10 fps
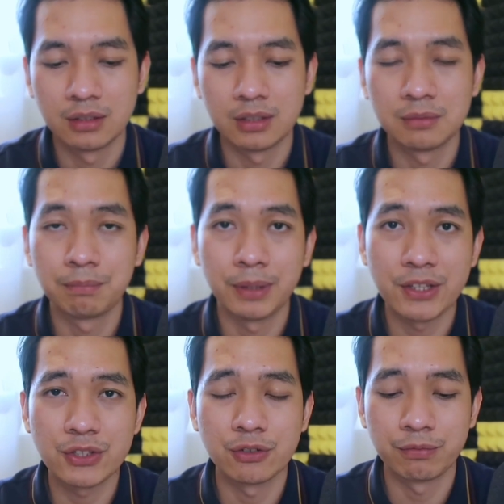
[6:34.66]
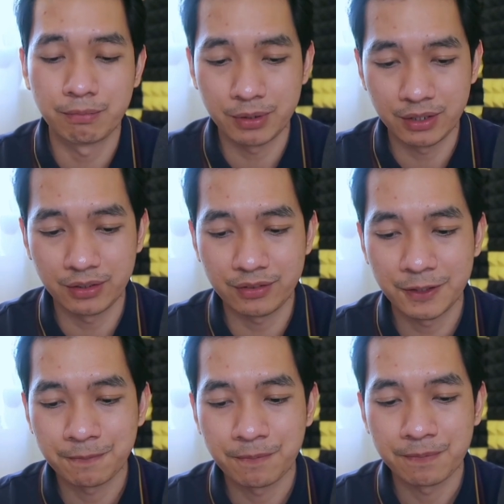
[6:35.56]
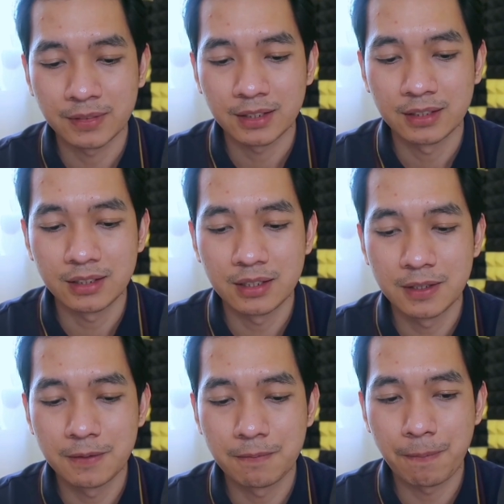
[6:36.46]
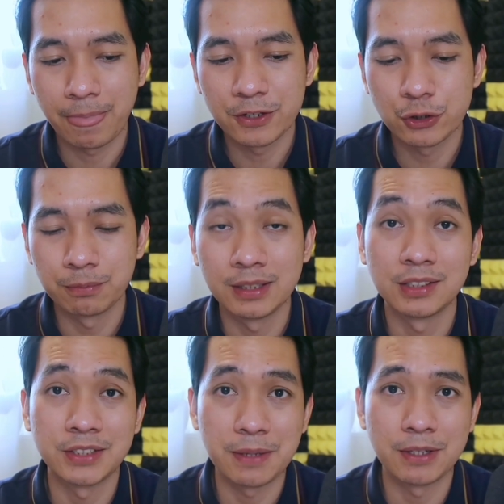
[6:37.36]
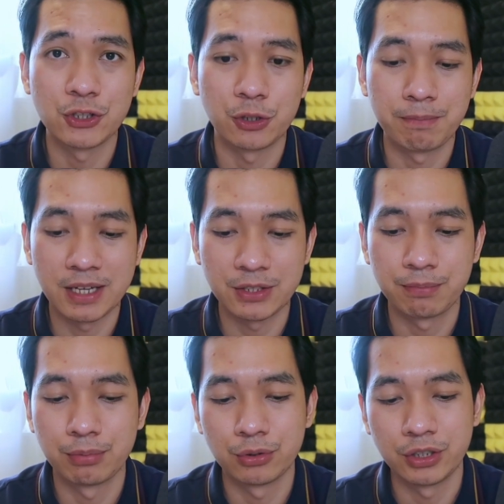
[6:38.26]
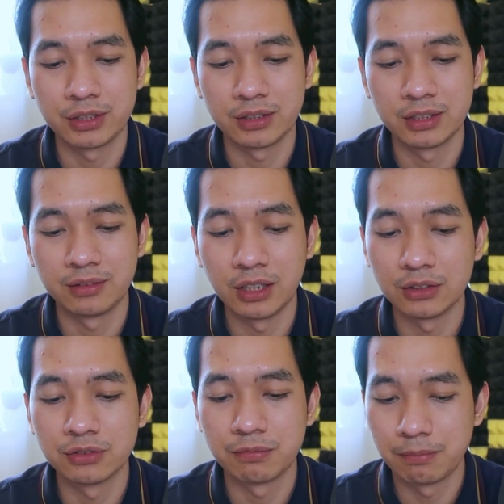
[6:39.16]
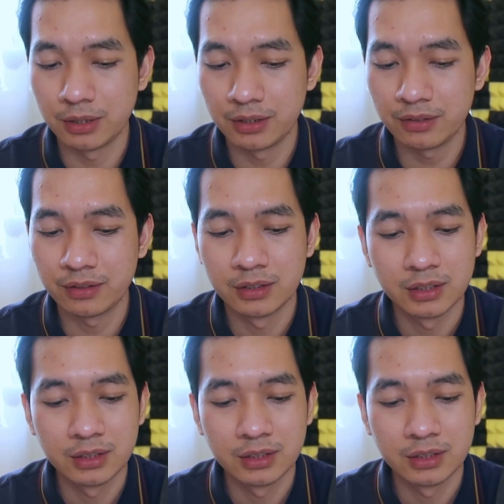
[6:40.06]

Then place of birth, it should be the same as your passport. Then date of birth.